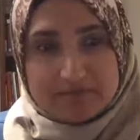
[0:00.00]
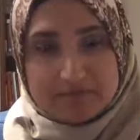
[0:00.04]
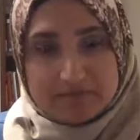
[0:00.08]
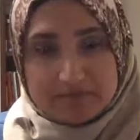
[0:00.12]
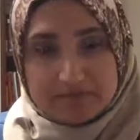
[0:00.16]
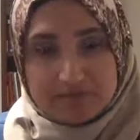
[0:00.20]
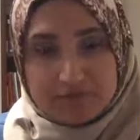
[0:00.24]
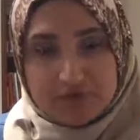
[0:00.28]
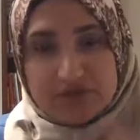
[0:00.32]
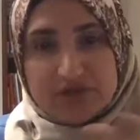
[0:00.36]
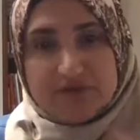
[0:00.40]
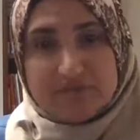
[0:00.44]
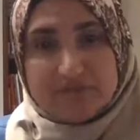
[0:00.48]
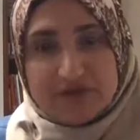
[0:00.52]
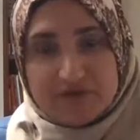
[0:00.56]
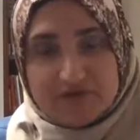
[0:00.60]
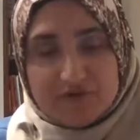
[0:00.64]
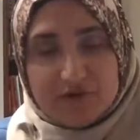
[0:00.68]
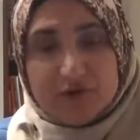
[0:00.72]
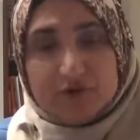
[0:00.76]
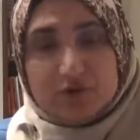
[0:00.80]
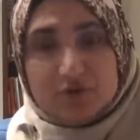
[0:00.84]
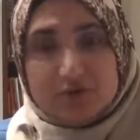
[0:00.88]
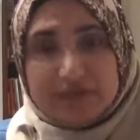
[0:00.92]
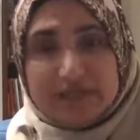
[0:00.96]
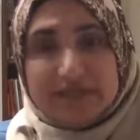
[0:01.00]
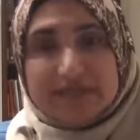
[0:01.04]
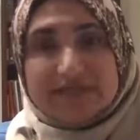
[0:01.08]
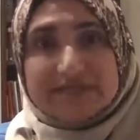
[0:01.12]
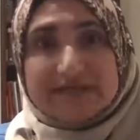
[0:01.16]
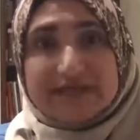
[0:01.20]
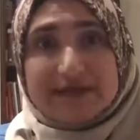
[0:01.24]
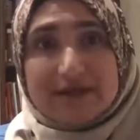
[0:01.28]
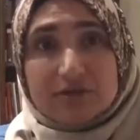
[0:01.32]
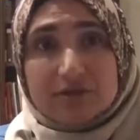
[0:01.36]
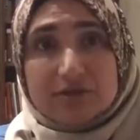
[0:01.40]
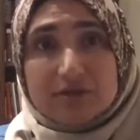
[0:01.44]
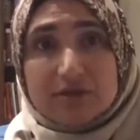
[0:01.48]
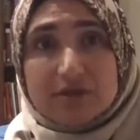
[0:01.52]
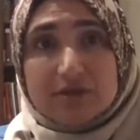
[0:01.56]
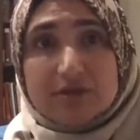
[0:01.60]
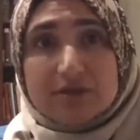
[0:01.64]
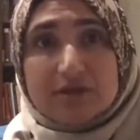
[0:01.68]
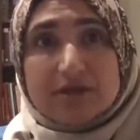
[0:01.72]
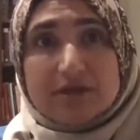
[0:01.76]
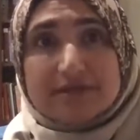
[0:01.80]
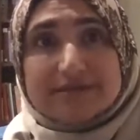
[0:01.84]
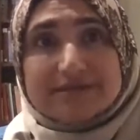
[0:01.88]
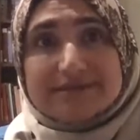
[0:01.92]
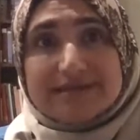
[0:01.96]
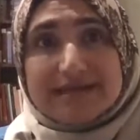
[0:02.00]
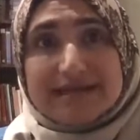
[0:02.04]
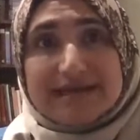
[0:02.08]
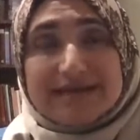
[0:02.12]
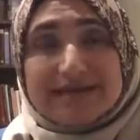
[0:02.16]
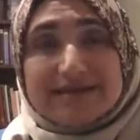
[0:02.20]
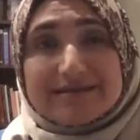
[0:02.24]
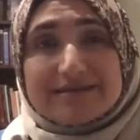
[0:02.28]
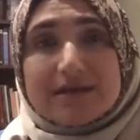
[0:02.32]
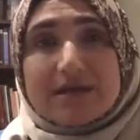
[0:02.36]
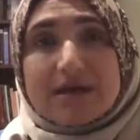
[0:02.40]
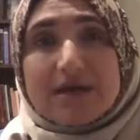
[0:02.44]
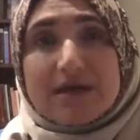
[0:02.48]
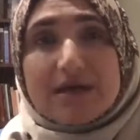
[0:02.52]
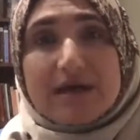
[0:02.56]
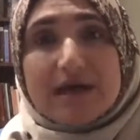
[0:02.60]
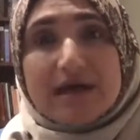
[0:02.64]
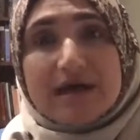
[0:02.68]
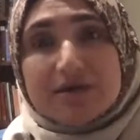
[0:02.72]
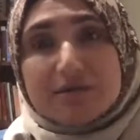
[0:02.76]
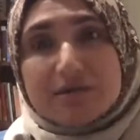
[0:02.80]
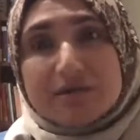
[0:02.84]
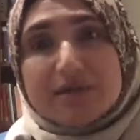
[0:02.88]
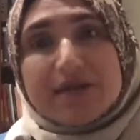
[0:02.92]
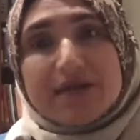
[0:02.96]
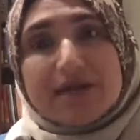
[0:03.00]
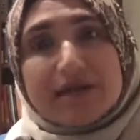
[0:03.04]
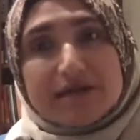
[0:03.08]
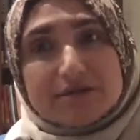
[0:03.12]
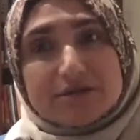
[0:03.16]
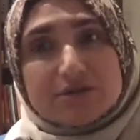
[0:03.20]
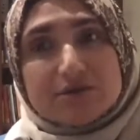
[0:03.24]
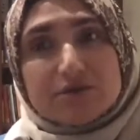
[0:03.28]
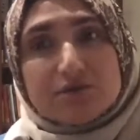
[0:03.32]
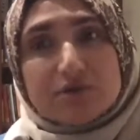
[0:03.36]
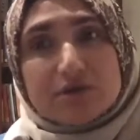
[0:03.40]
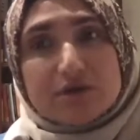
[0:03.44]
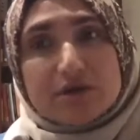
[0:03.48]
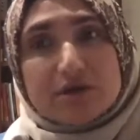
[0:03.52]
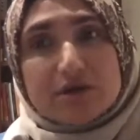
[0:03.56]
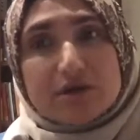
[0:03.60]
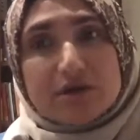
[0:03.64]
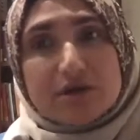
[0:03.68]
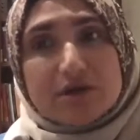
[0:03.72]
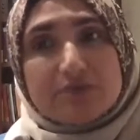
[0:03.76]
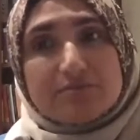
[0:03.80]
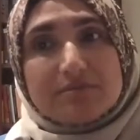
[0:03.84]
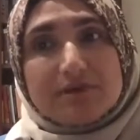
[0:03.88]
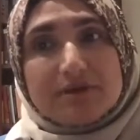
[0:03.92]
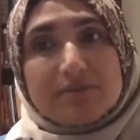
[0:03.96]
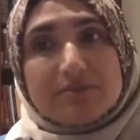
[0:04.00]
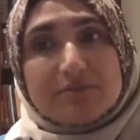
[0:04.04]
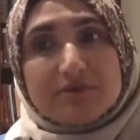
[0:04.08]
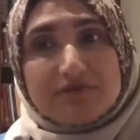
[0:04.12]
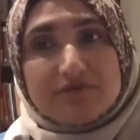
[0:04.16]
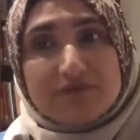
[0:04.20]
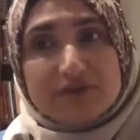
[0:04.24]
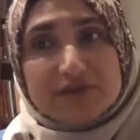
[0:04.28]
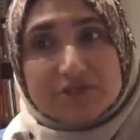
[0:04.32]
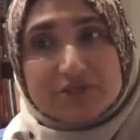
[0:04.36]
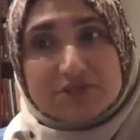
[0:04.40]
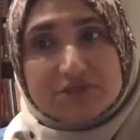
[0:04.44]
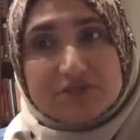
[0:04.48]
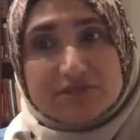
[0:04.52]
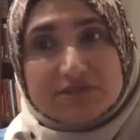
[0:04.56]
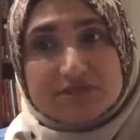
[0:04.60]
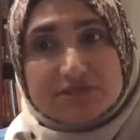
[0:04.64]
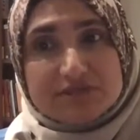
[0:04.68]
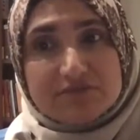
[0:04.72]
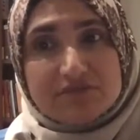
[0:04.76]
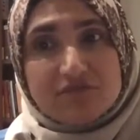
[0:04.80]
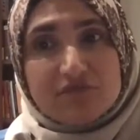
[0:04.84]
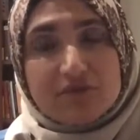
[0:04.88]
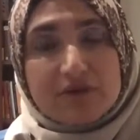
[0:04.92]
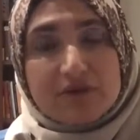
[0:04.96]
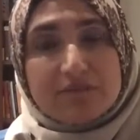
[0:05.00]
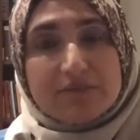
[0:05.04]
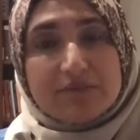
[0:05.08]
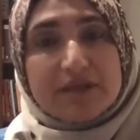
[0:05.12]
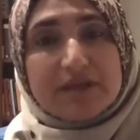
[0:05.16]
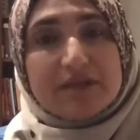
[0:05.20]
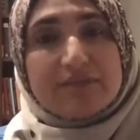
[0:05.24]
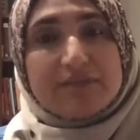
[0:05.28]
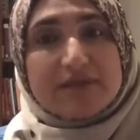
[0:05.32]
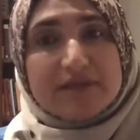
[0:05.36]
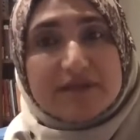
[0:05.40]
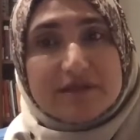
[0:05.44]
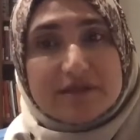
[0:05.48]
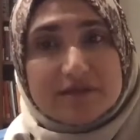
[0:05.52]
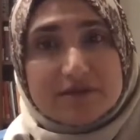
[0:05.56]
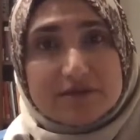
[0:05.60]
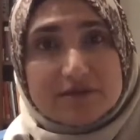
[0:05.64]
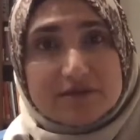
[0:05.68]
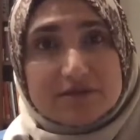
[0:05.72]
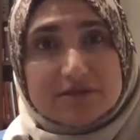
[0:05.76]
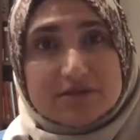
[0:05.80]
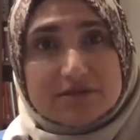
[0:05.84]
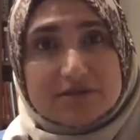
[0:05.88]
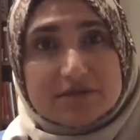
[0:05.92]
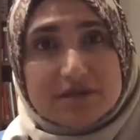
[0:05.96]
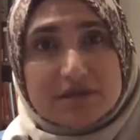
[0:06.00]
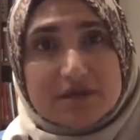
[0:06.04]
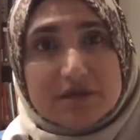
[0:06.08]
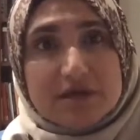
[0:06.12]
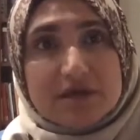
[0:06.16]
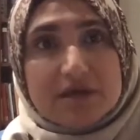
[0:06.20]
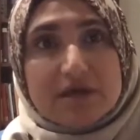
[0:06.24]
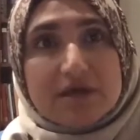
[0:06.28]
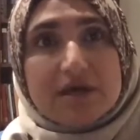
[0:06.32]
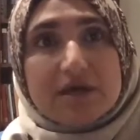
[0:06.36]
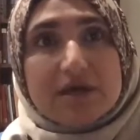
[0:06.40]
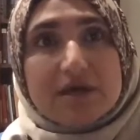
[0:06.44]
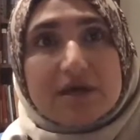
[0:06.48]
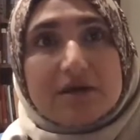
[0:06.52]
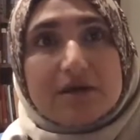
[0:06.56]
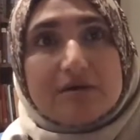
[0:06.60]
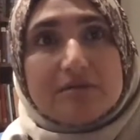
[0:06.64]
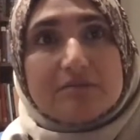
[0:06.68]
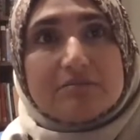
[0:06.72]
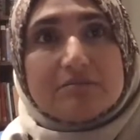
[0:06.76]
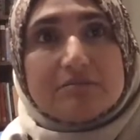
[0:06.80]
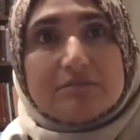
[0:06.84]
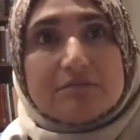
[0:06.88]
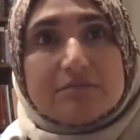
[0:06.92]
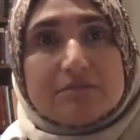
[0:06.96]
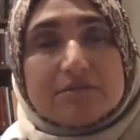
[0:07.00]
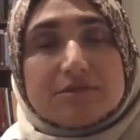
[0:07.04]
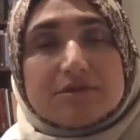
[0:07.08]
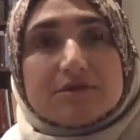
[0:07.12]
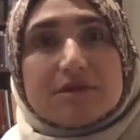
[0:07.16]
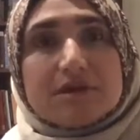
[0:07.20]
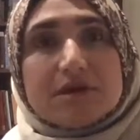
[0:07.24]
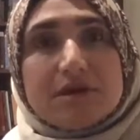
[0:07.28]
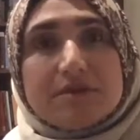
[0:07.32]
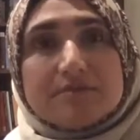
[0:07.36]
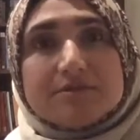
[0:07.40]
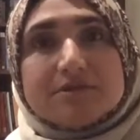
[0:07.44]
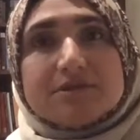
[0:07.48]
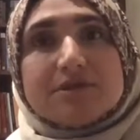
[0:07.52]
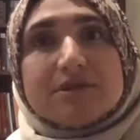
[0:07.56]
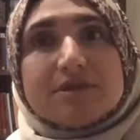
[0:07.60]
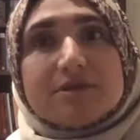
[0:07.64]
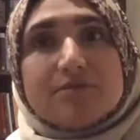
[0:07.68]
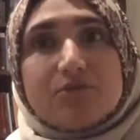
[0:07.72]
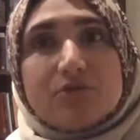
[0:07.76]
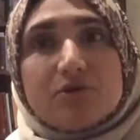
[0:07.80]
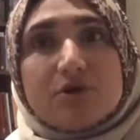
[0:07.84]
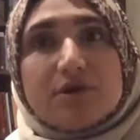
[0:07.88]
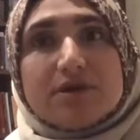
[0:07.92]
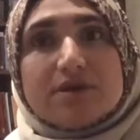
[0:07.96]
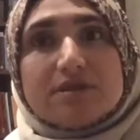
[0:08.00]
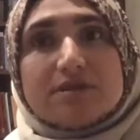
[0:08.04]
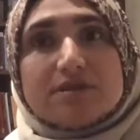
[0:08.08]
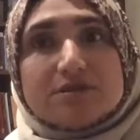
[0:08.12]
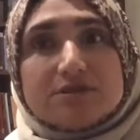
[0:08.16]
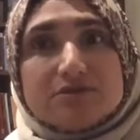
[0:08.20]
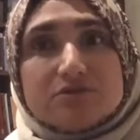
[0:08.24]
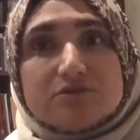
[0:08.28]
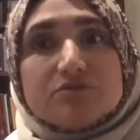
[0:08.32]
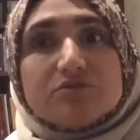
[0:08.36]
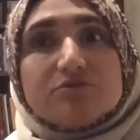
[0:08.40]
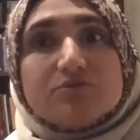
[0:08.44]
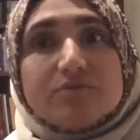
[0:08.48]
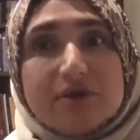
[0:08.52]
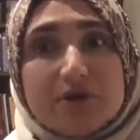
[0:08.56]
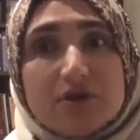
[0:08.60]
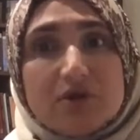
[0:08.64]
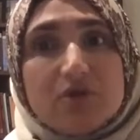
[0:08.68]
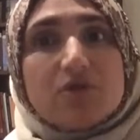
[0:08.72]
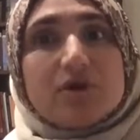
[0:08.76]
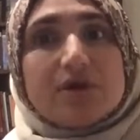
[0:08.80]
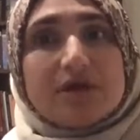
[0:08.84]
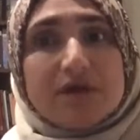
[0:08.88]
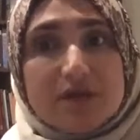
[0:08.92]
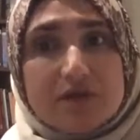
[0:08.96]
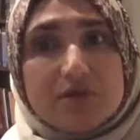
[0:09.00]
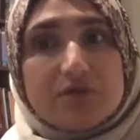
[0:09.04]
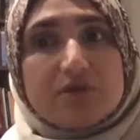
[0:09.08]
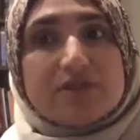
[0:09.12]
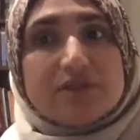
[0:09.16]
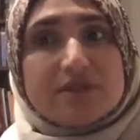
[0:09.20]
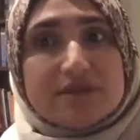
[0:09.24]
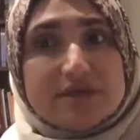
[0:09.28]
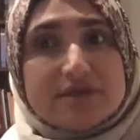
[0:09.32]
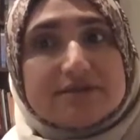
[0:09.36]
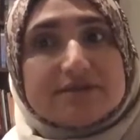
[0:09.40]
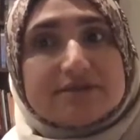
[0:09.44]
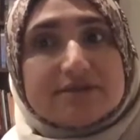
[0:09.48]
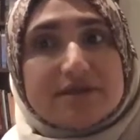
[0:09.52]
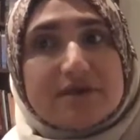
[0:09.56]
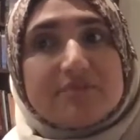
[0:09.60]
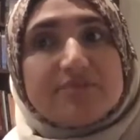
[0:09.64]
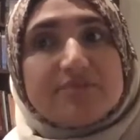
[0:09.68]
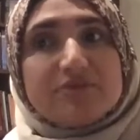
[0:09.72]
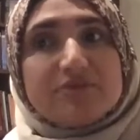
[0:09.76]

putting my vulnerability out there, is that I really had to work on my perfectionism for many, many years. to come to the point to be okay with things not perfect,